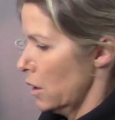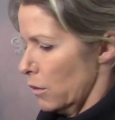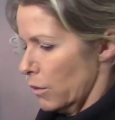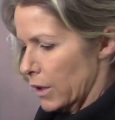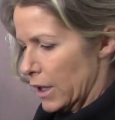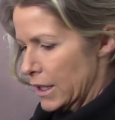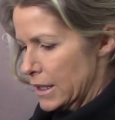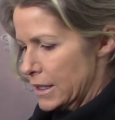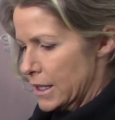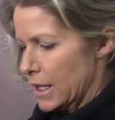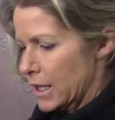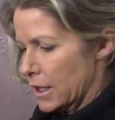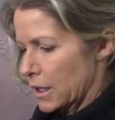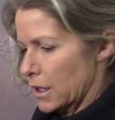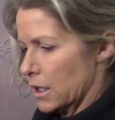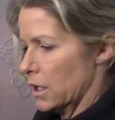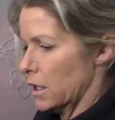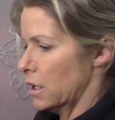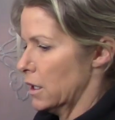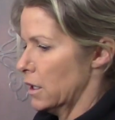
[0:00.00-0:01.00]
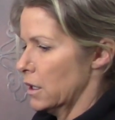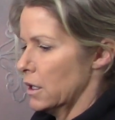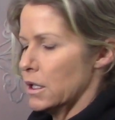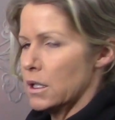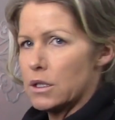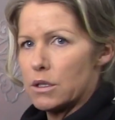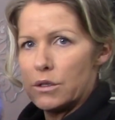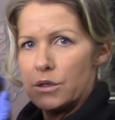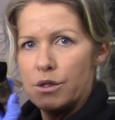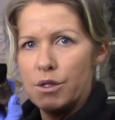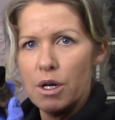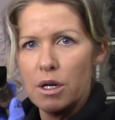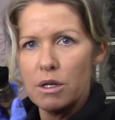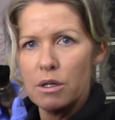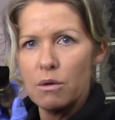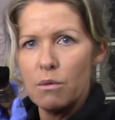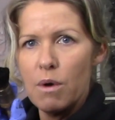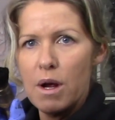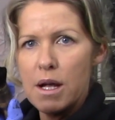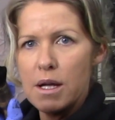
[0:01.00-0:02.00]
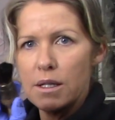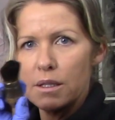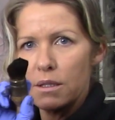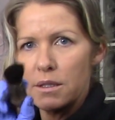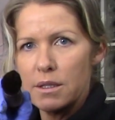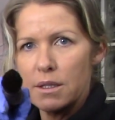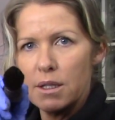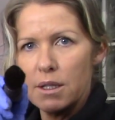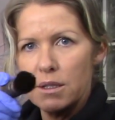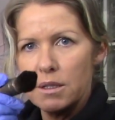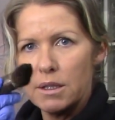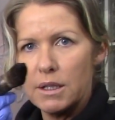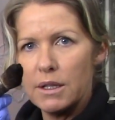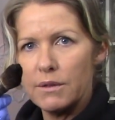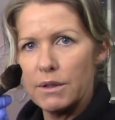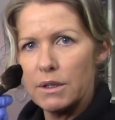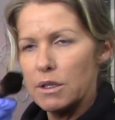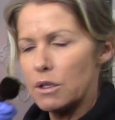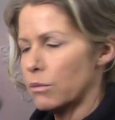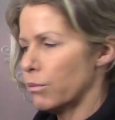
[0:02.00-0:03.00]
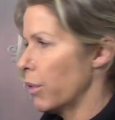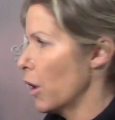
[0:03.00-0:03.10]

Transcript: When I take dark wax and I give a little